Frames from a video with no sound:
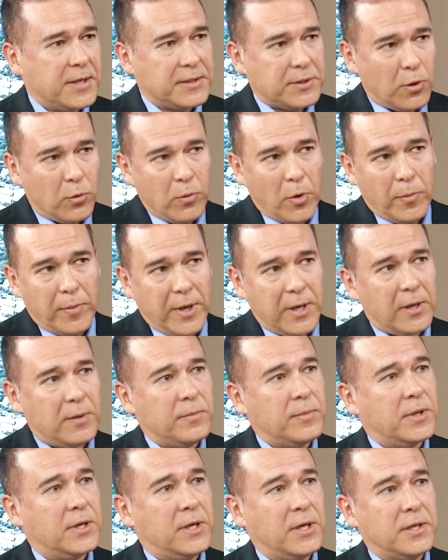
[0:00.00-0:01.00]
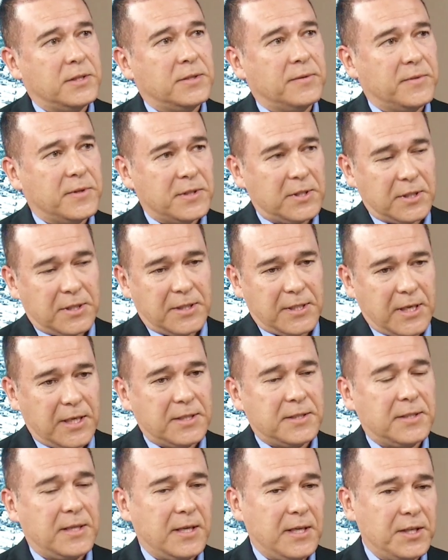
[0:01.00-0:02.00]
its own momentum because of the
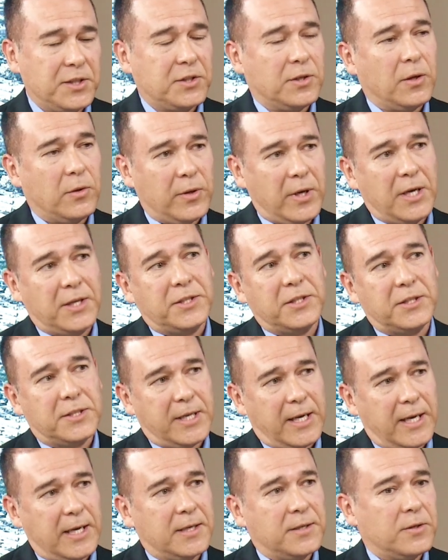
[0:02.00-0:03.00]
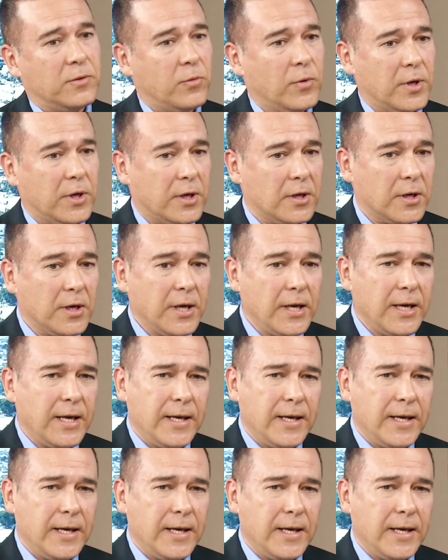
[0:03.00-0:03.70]
success that each location has had to where,